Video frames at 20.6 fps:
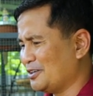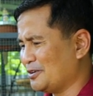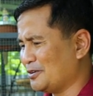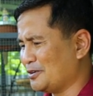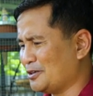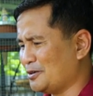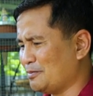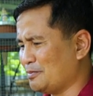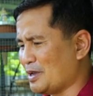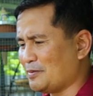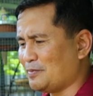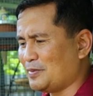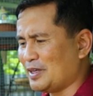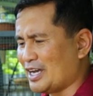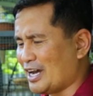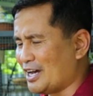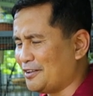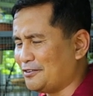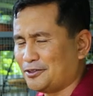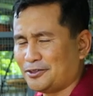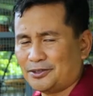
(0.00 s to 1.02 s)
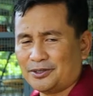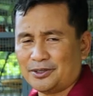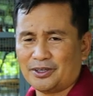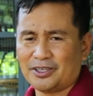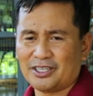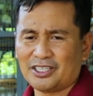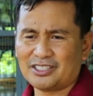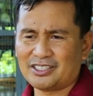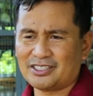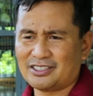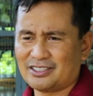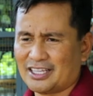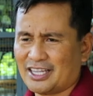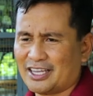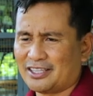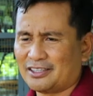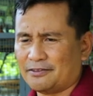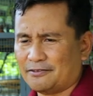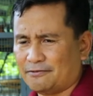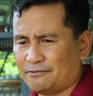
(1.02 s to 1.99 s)
or maybe other noise
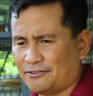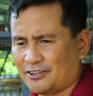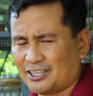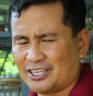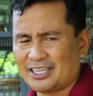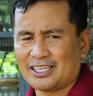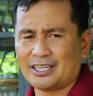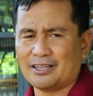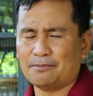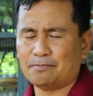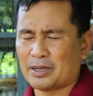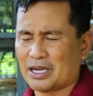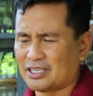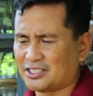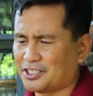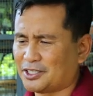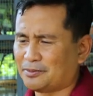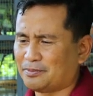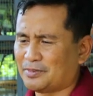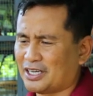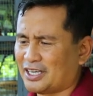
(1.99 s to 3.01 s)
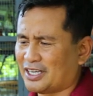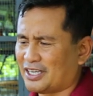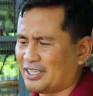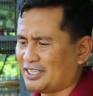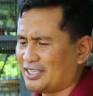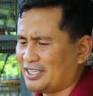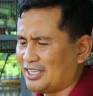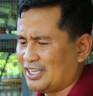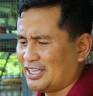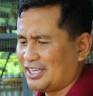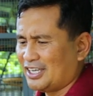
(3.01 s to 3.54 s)
like the vehicle passing by,